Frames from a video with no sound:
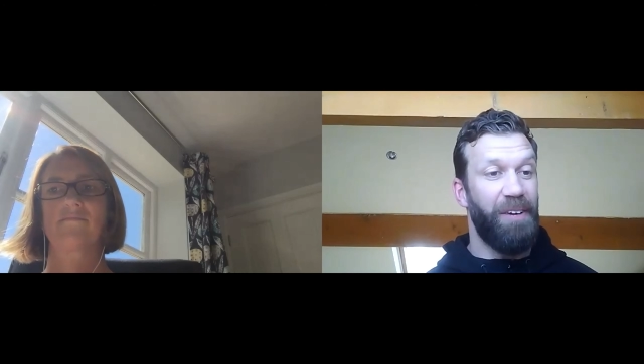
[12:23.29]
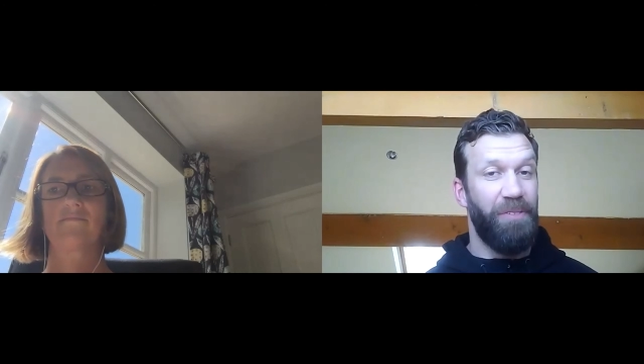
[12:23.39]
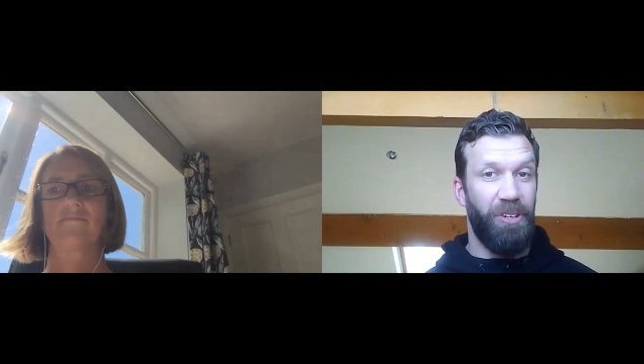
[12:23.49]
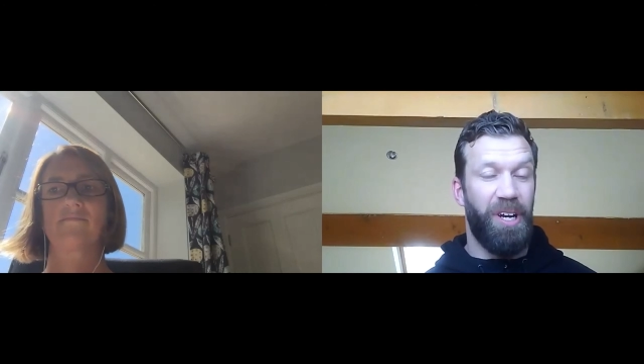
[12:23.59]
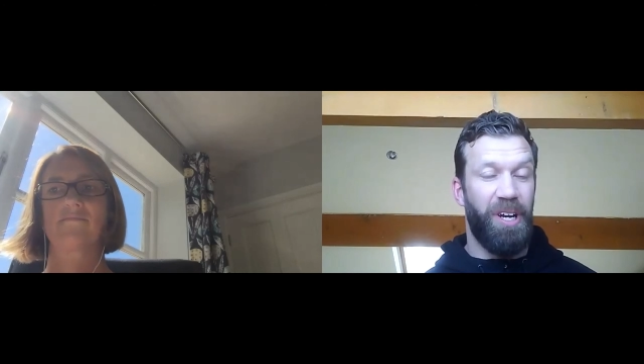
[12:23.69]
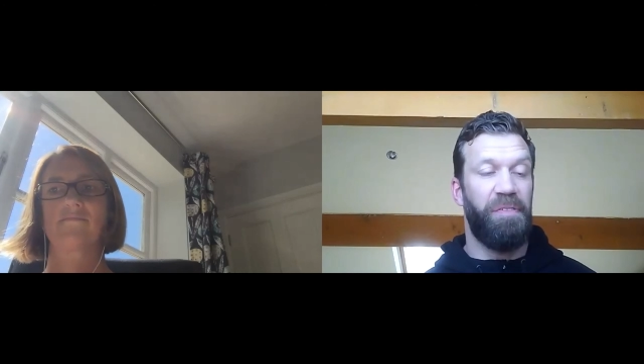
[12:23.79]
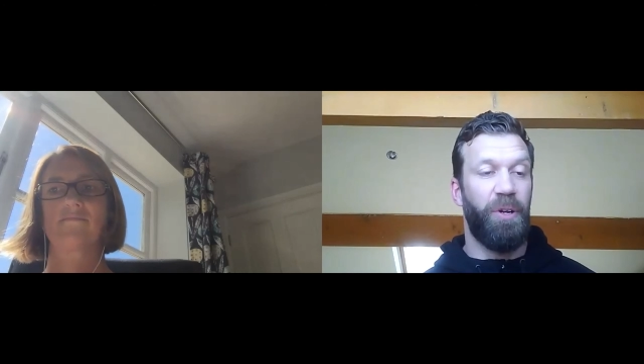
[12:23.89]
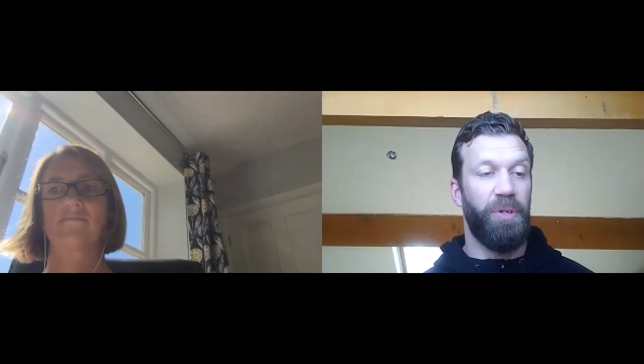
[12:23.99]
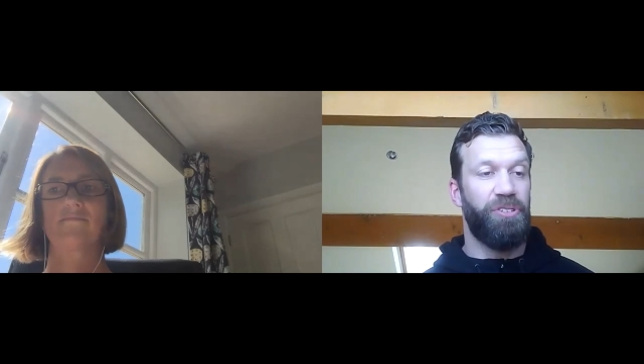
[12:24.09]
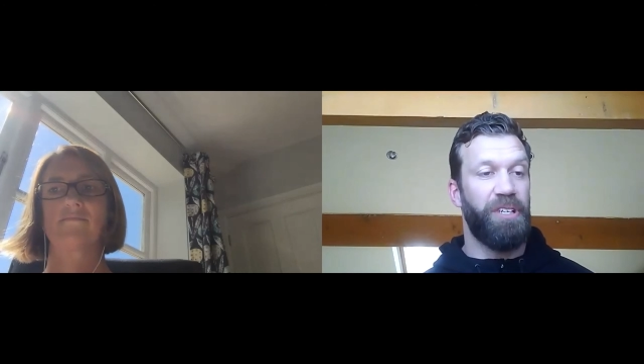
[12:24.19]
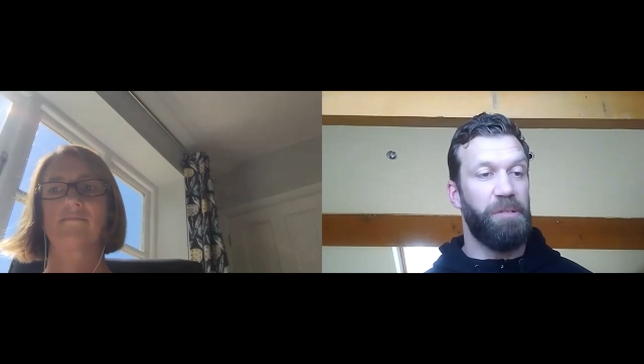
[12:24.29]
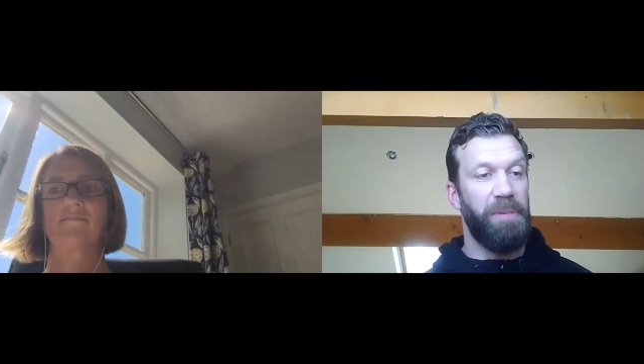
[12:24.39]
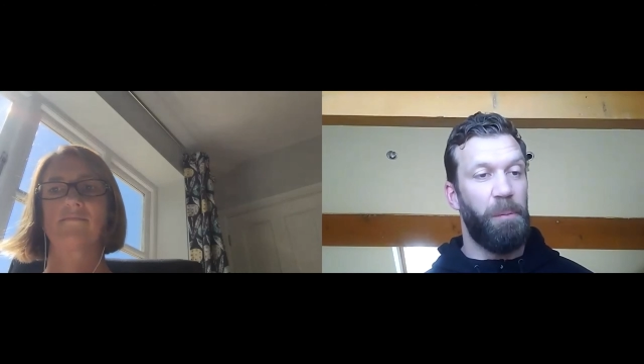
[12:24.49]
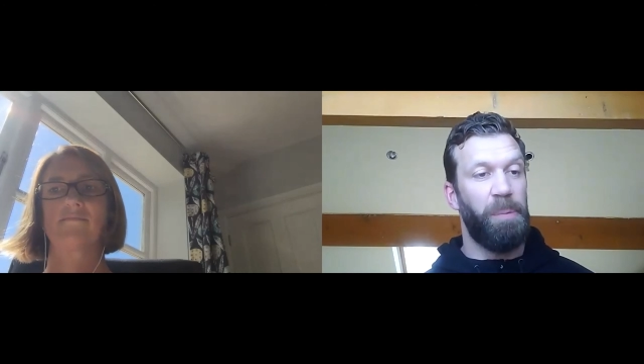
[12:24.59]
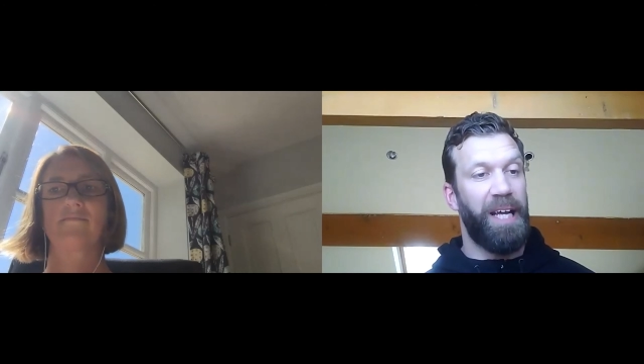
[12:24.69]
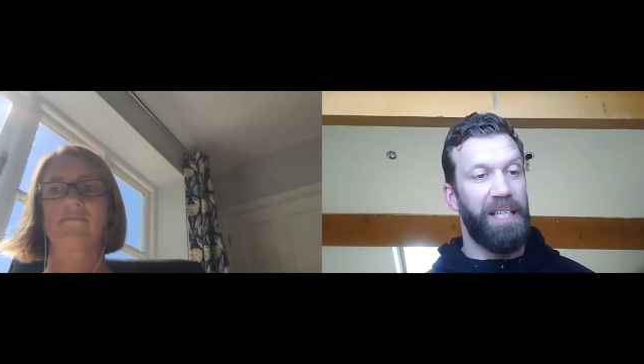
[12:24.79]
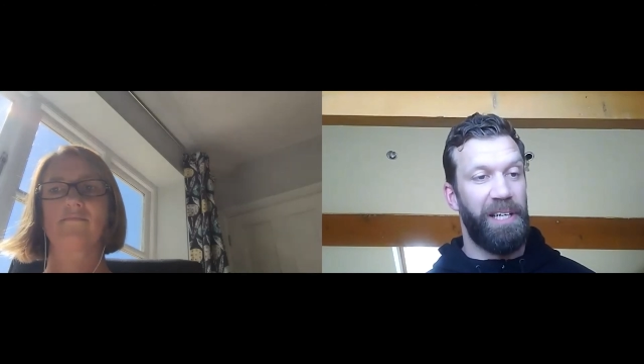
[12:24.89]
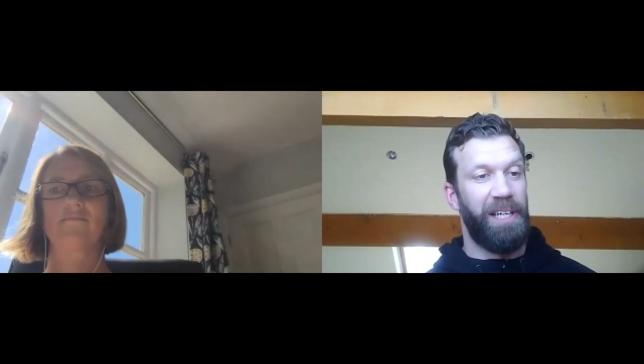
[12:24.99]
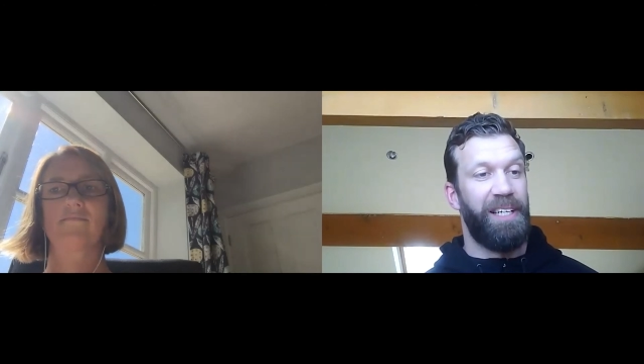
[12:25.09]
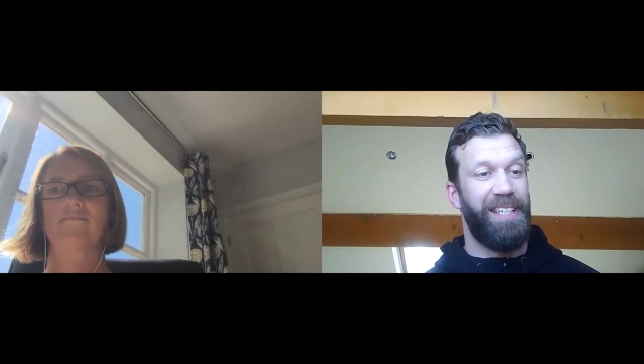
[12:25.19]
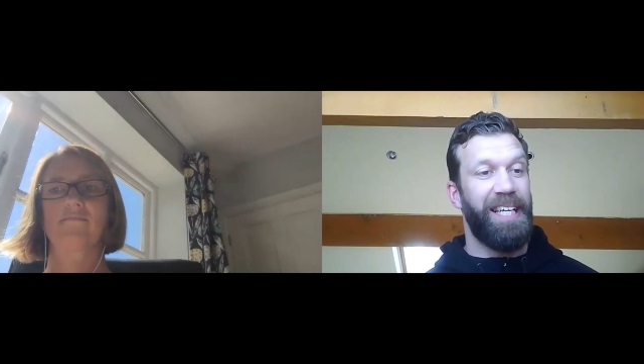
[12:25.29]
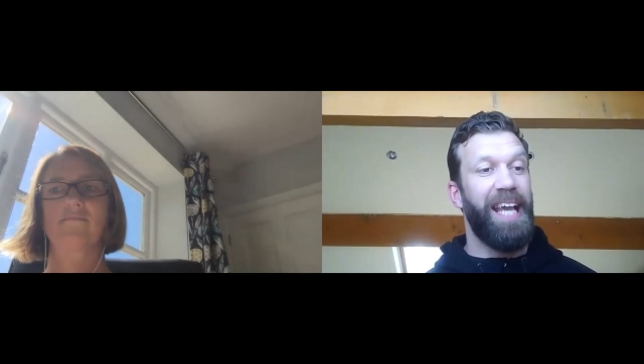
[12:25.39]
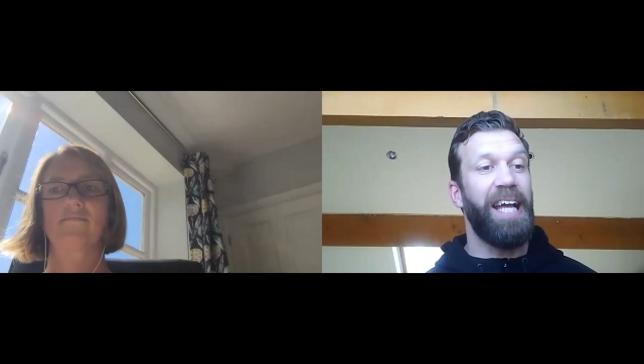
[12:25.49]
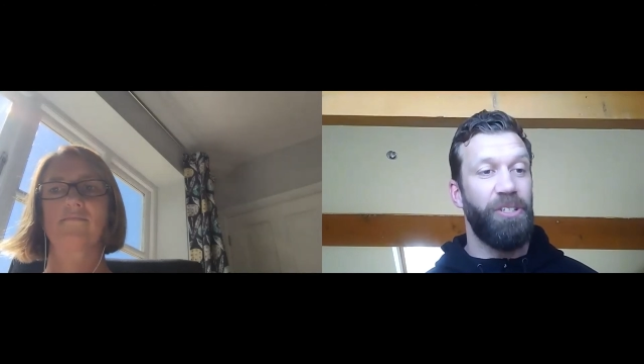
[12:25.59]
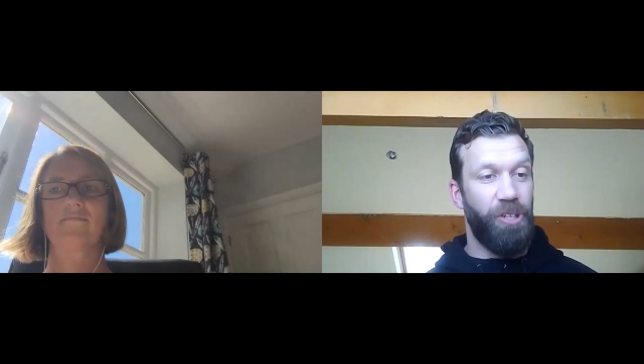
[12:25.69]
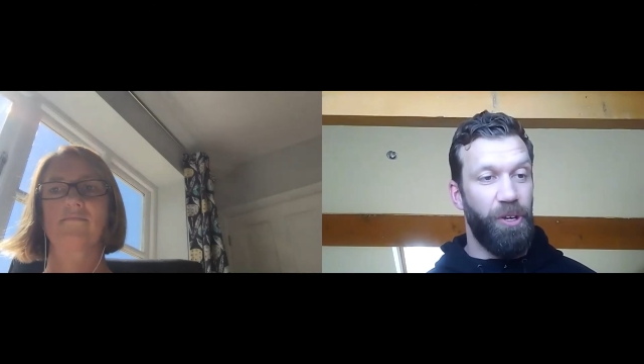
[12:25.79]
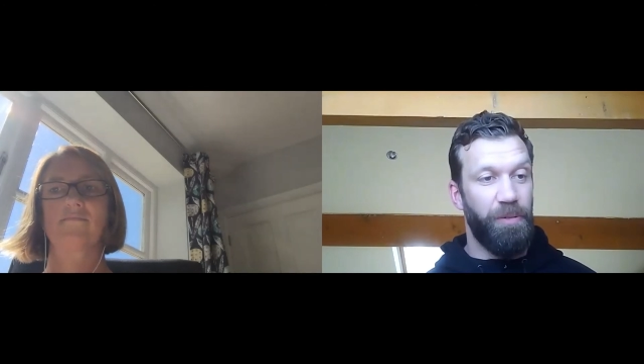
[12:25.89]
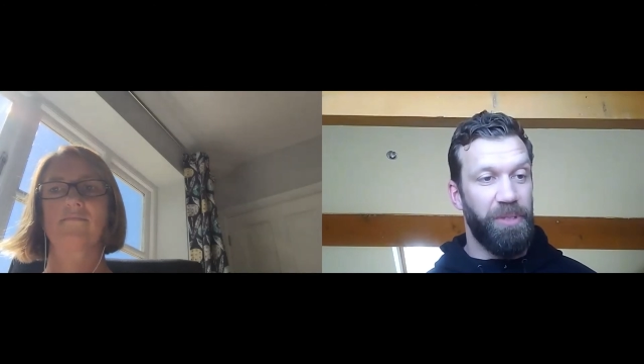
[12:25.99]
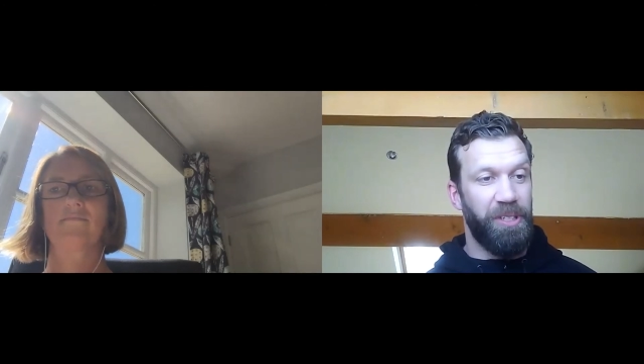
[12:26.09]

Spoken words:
If you're trying to follow a strict meal plan, you're kind of doomed.